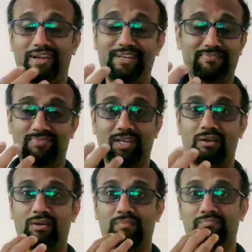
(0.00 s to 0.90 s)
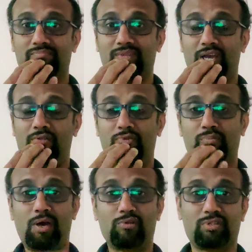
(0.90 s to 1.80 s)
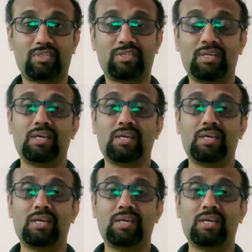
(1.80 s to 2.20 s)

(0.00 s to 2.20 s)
right? Of our mouth.